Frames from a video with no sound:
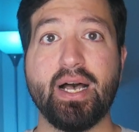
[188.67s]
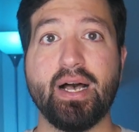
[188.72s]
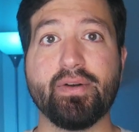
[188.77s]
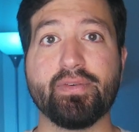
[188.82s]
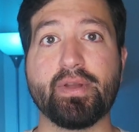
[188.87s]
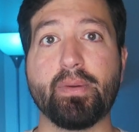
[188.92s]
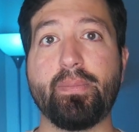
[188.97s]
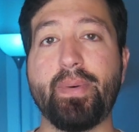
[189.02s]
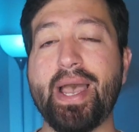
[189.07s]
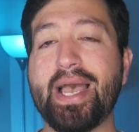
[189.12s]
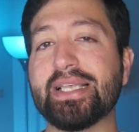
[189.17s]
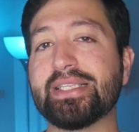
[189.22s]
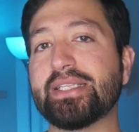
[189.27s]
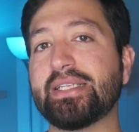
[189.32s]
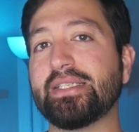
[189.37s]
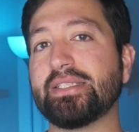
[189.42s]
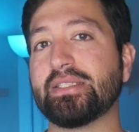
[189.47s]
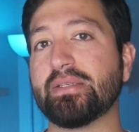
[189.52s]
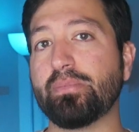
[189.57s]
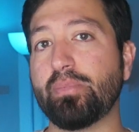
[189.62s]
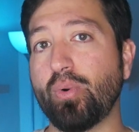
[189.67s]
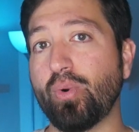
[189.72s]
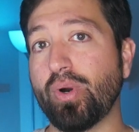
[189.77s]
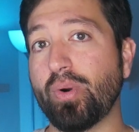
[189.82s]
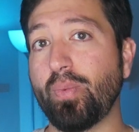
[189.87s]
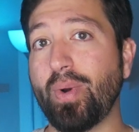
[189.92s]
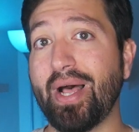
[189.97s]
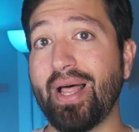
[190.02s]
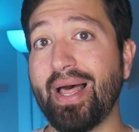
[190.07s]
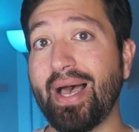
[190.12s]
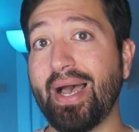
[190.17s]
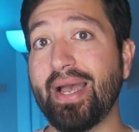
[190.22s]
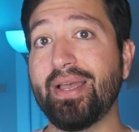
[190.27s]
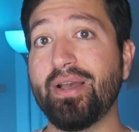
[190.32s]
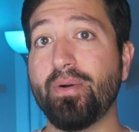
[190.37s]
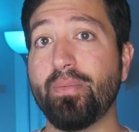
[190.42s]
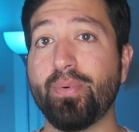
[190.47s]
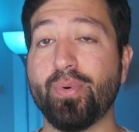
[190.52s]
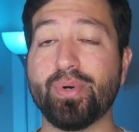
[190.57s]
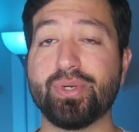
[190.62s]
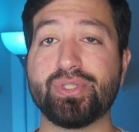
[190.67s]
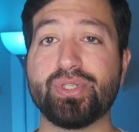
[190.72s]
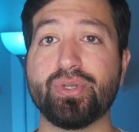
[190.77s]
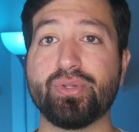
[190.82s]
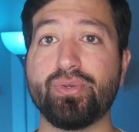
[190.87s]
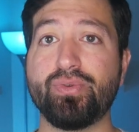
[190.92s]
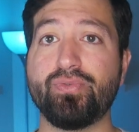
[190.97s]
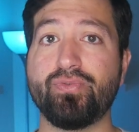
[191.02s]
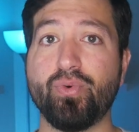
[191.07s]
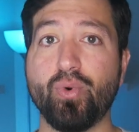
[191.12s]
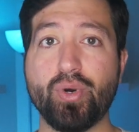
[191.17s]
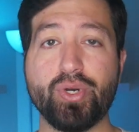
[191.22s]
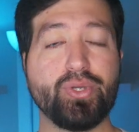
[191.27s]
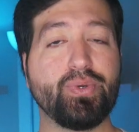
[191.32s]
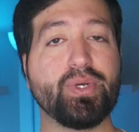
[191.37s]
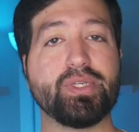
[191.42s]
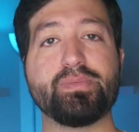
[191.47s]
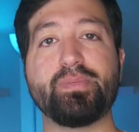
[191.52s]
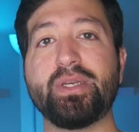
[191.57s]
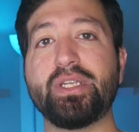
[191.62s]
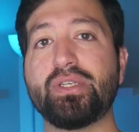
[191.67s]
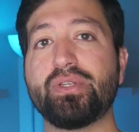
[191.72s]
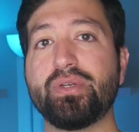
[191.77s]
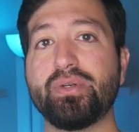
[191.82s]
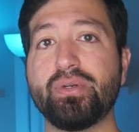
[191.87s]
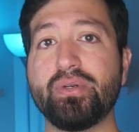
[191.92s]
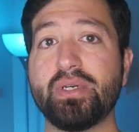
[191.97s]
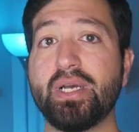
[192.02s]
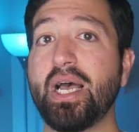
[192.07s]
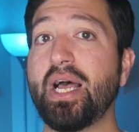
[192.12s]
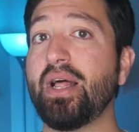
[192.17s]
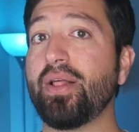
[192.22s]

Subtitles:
of capacity support, while I/O ports include 4 USB 2,